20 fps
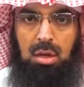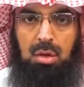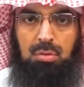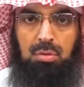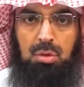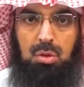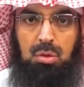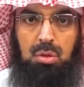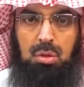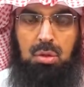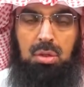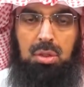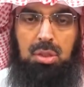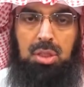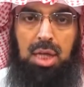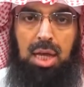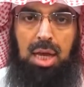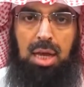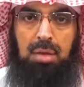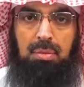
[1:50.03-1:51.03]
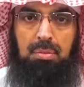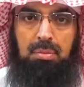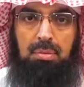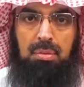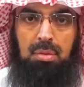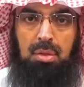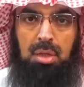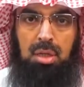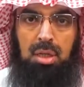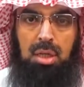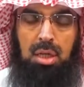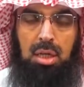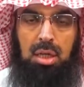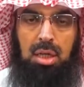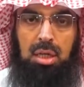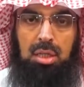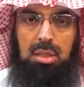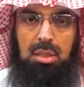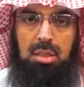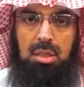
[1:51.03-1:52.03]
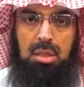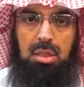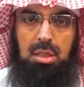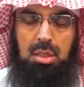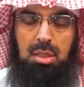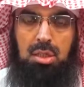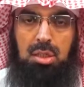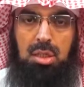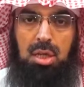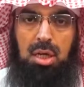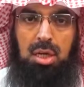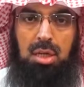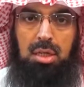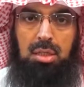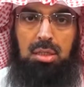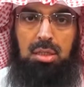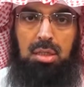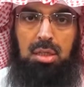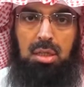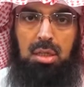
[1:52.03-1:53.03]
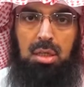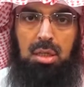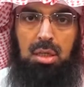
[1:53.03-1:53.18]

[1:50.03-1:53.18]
For Dhuhr time, it starts